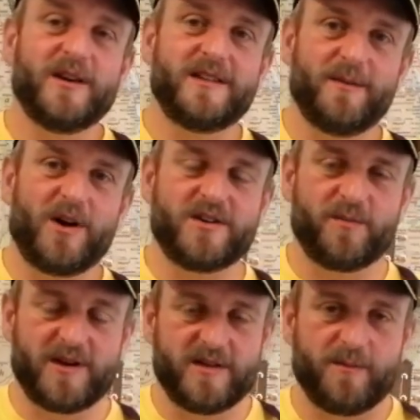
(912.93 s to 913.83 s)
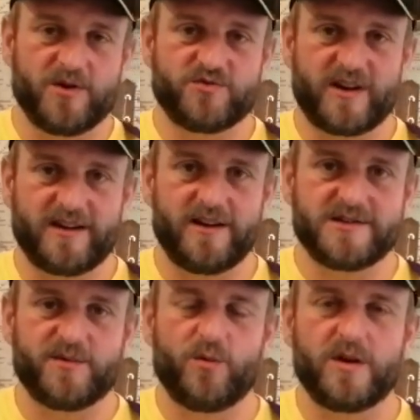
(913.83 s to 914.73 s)
but they might not be the most
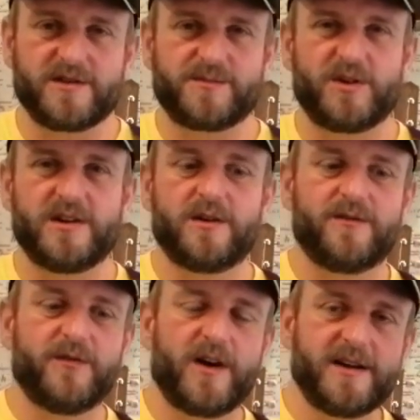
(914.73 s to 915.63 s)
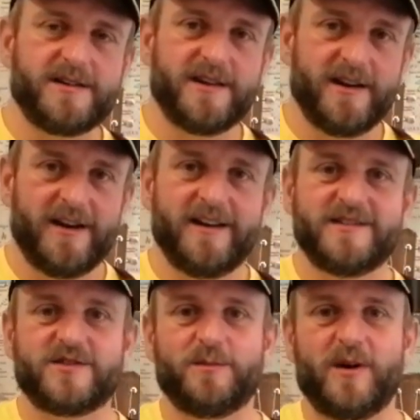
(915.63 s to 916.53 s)
recognisable ones, but you can find
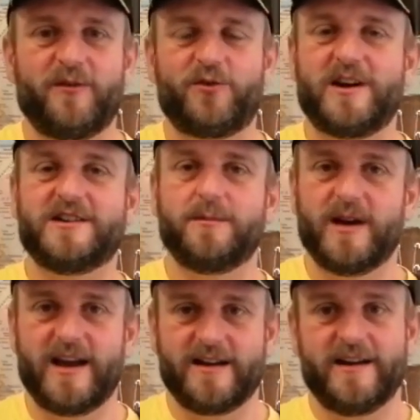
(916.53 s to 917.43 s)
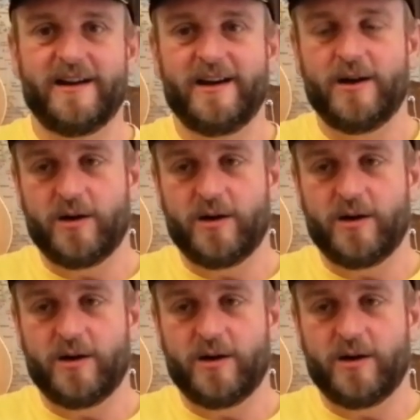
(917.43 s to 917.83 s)
some freedom in